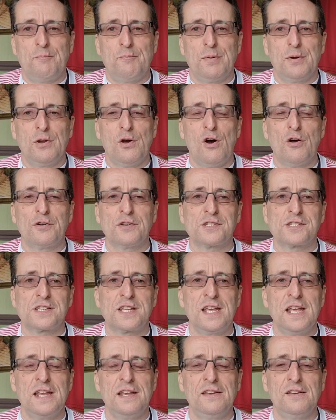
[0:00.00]
banana
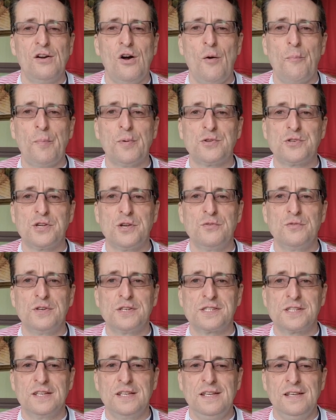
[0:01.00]
skin
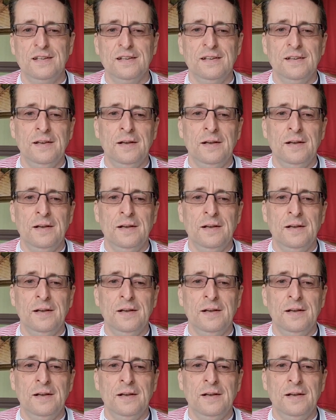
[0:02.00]
opportunity.